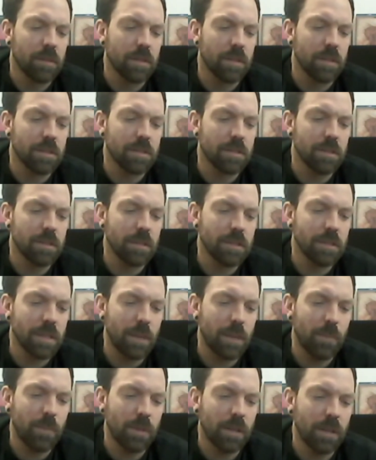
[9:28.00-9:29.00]
It's not
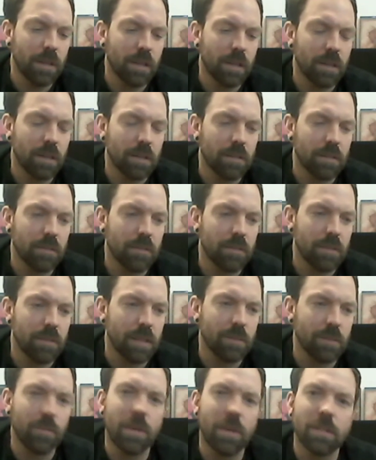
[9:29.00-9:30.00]
happening
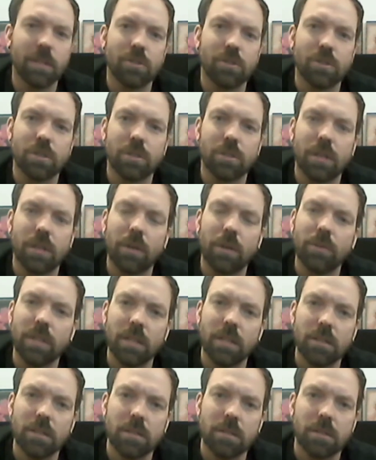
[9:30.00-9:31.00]
that much
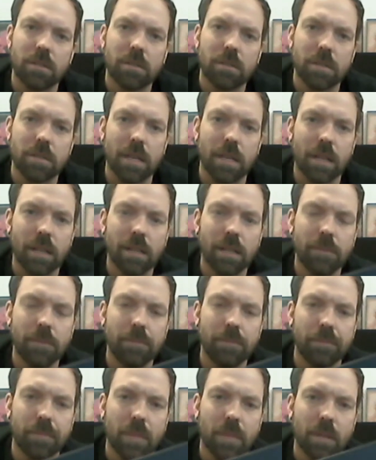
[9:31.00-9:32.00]
nowadays, sadly,
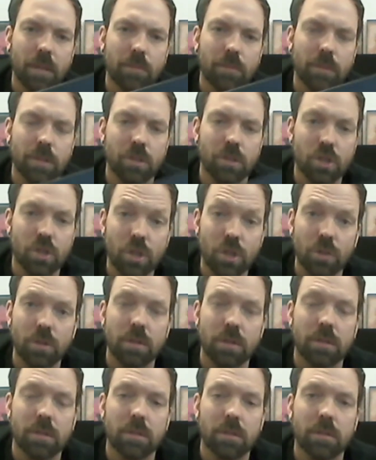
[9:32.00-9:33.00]
but it
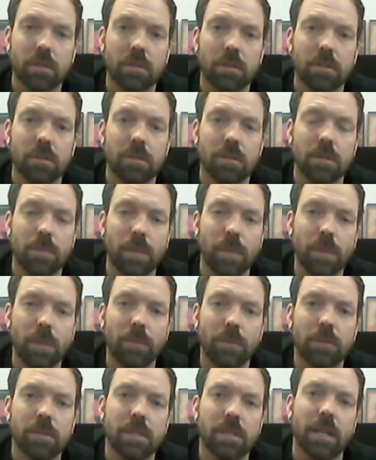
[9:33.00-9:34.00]
should. Just
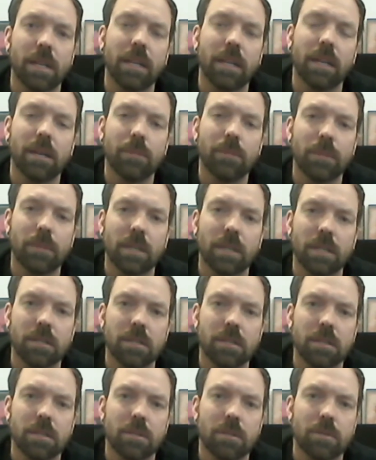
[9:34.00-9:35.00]
people standing up
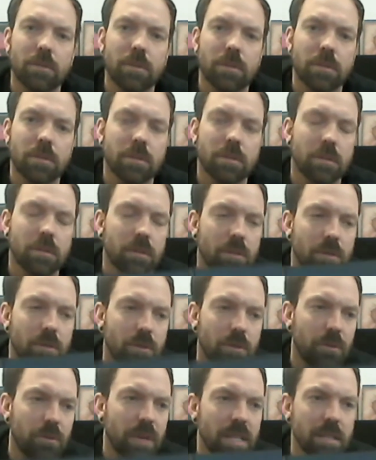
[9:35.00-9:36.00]
against those
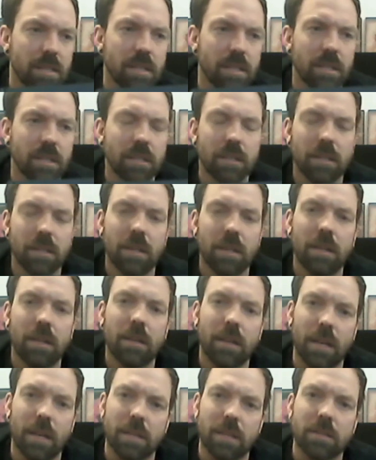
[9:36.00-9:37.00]
crazy
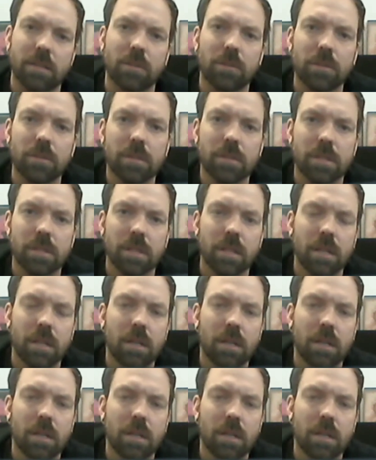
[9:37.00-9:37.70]
assholes.